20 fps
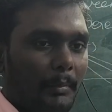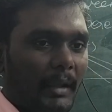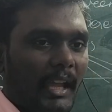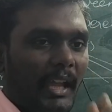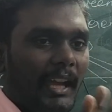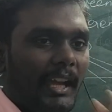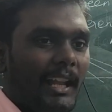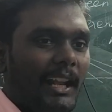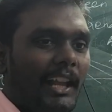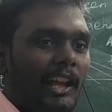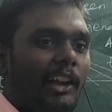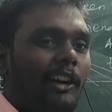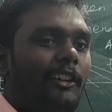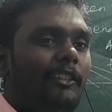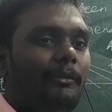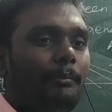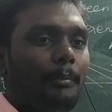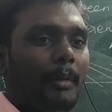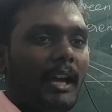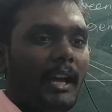Pair
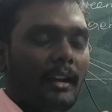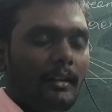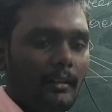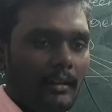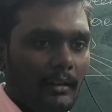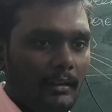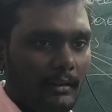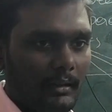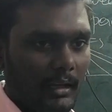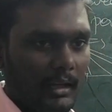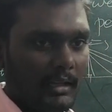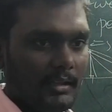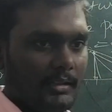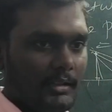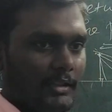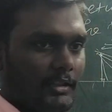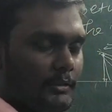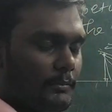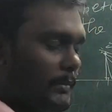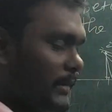of parallel
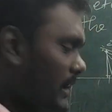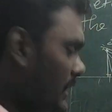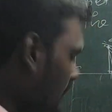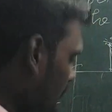tangents